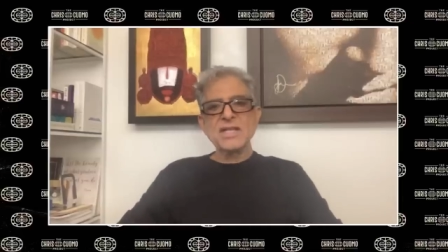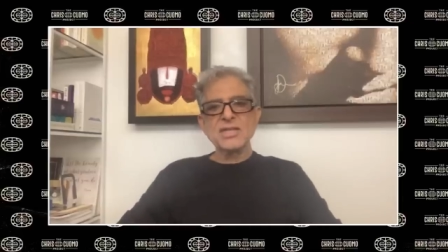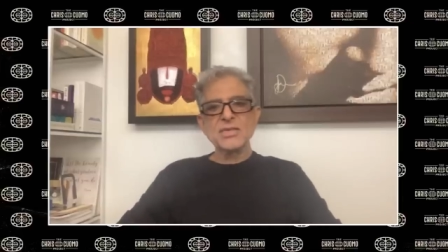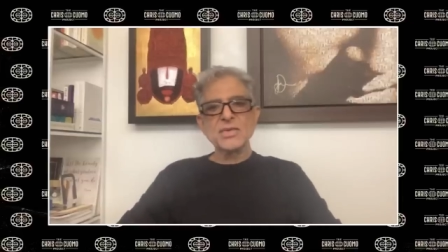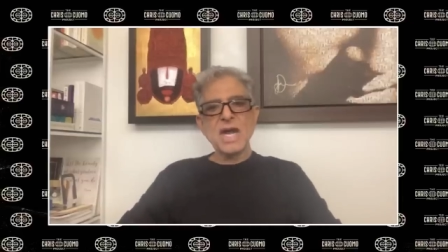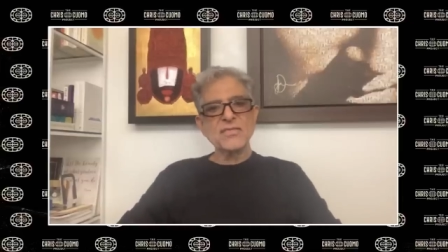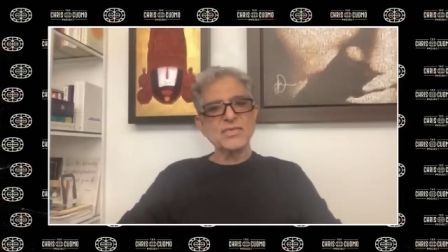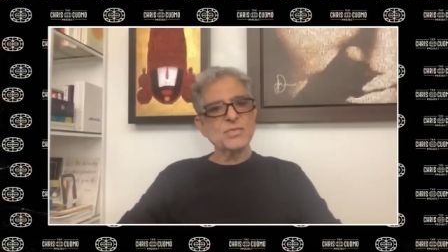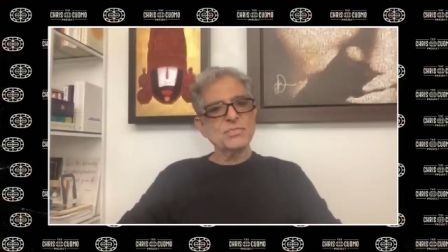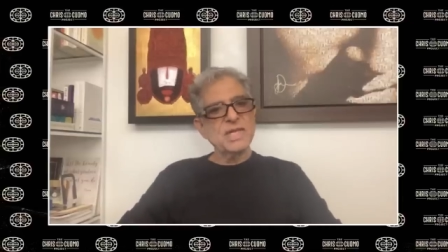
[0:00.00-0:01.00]
You have
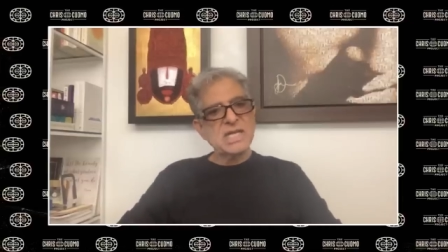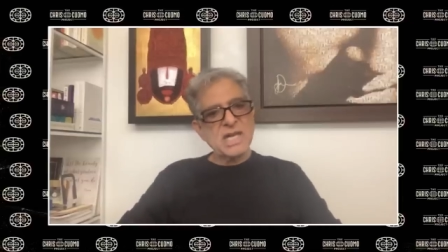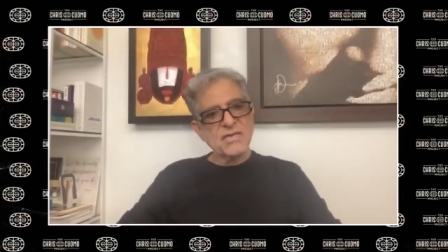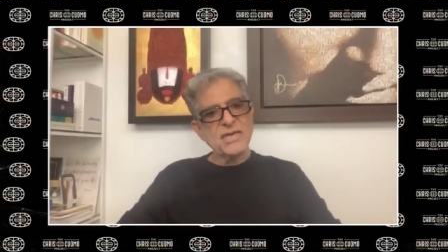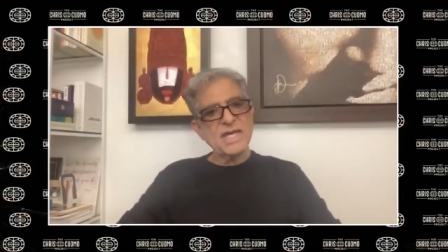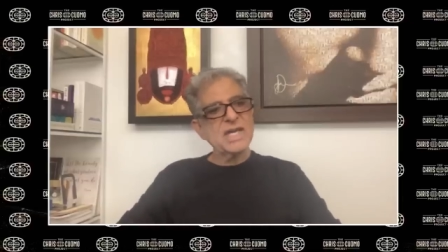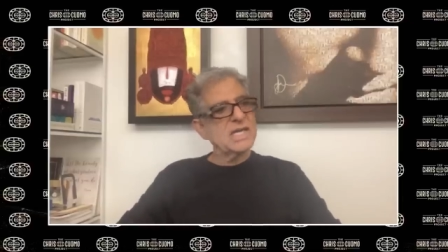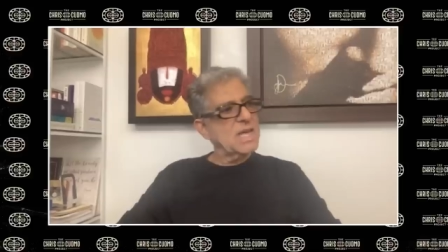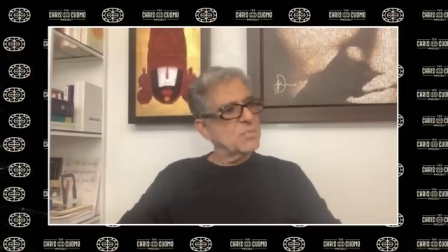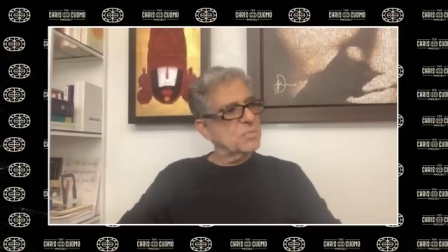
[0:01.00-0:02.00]
to be loving and
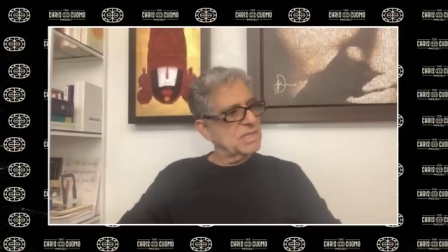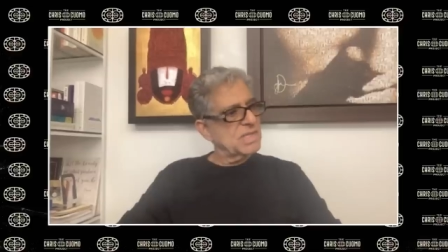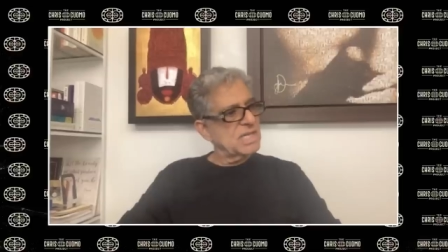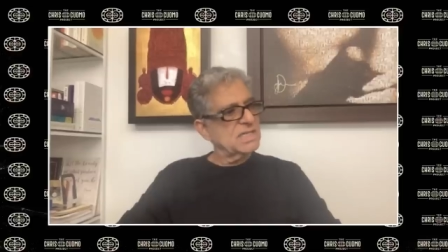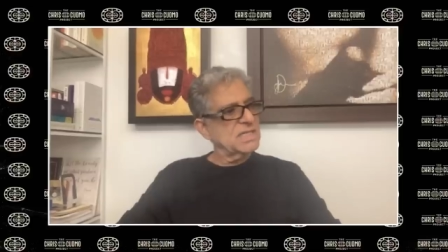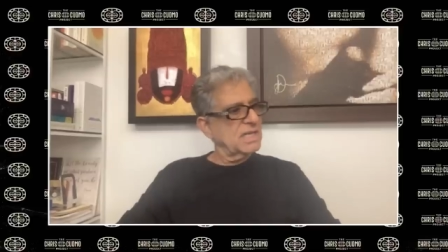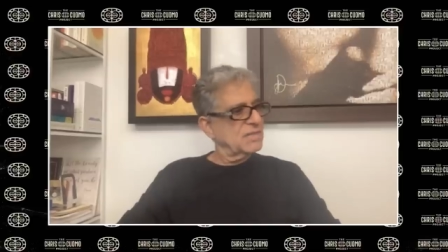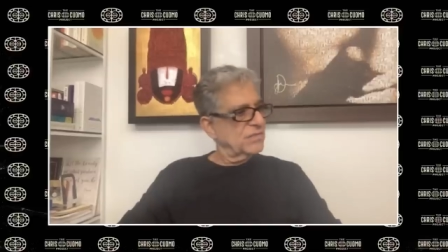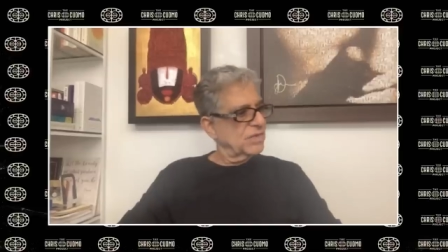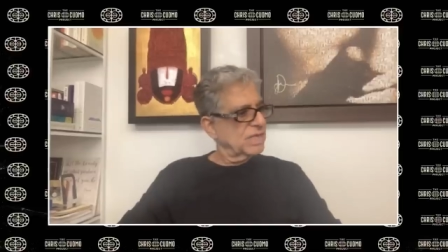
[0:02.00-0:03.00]
empathetic
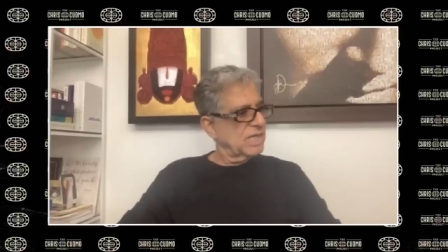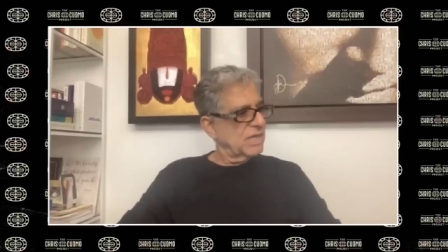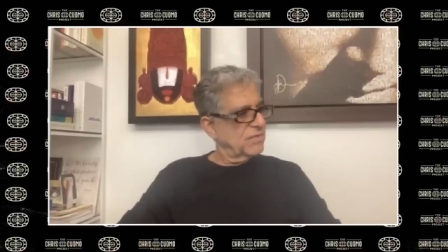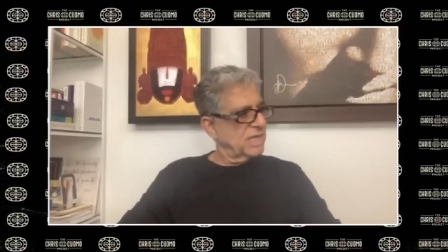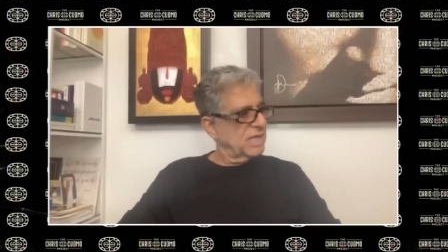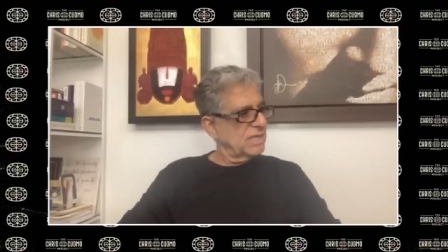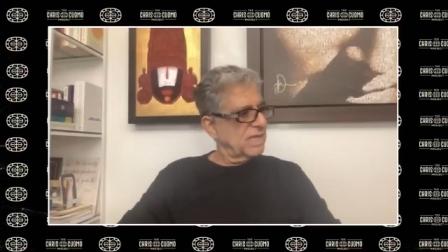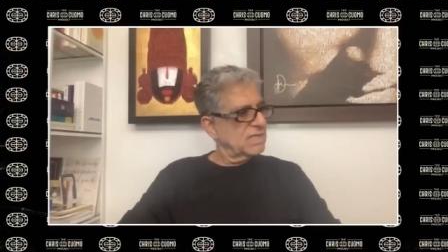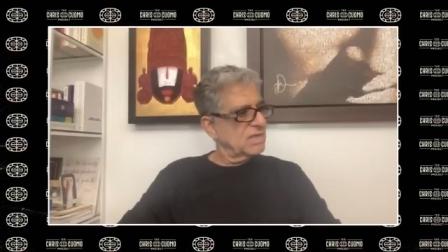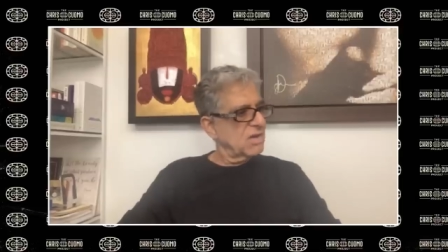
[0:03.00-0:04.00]
and forgiving
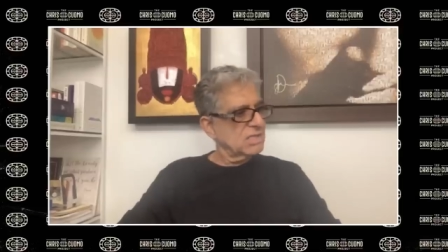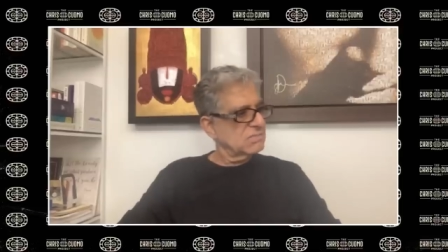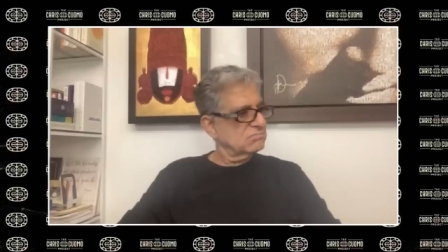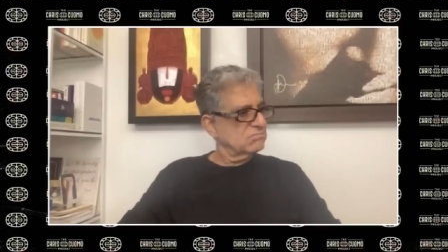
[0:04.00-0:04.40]
and not